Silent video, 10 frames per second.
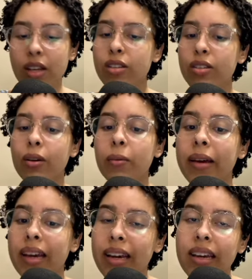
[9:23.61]
So
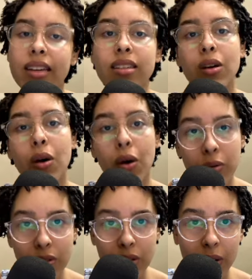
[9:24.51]
may is
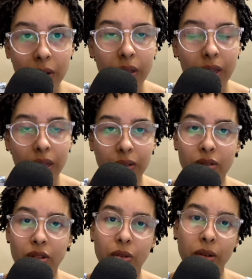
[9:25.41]
also
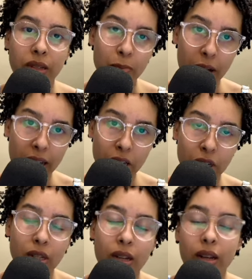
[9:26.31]
used to
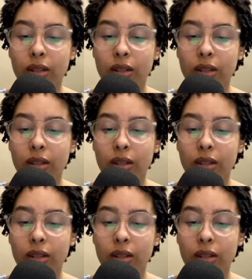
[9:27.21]
express